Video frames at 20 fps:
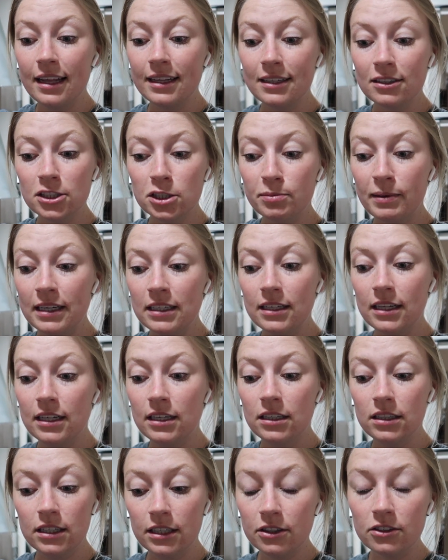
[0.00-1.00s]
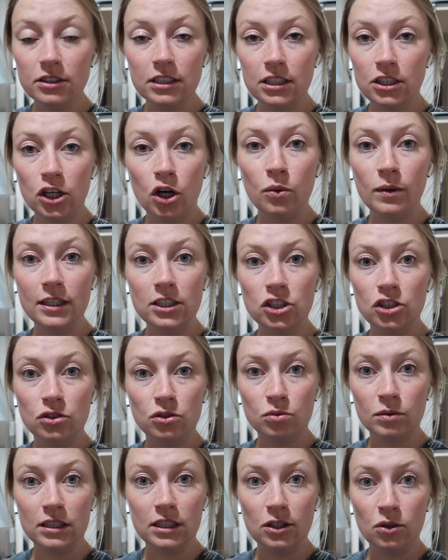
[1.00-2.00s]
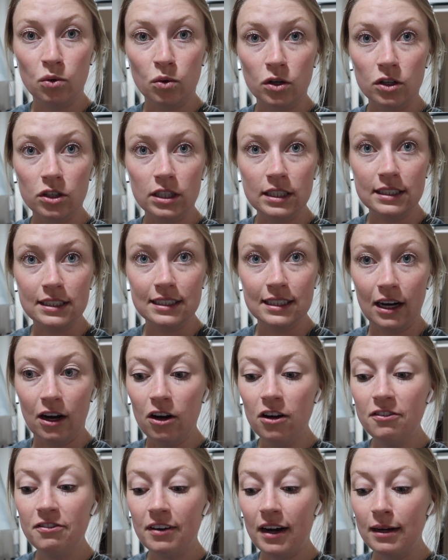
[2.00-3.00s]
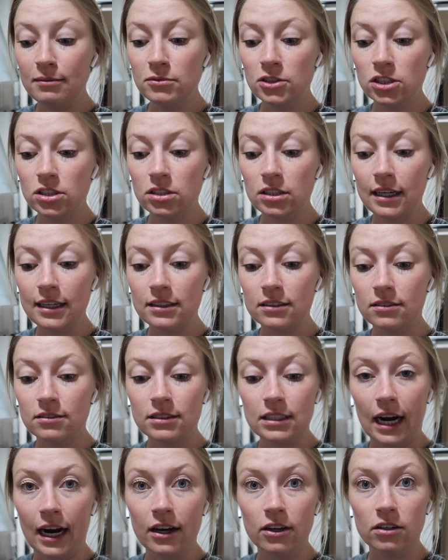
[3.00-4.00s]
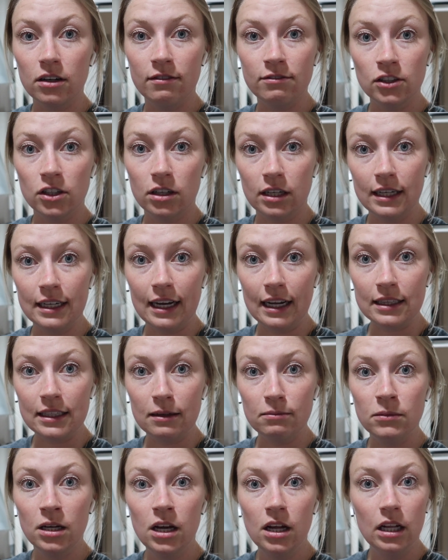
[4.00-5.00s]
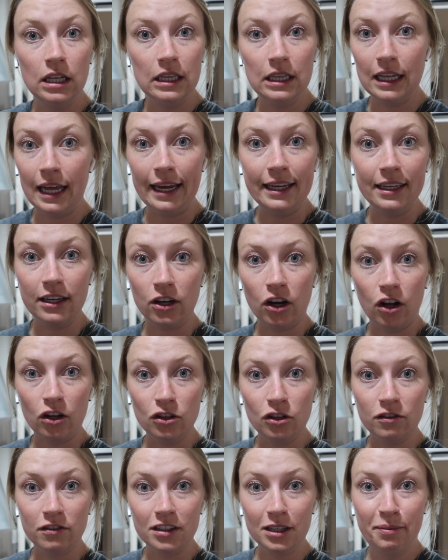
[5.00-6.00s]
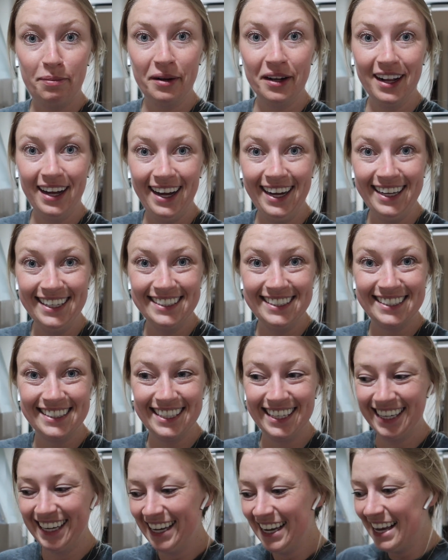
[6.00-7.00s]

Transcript: There's been literally no issues with the order itself. I'm just like tired of looking at them laying all over the place.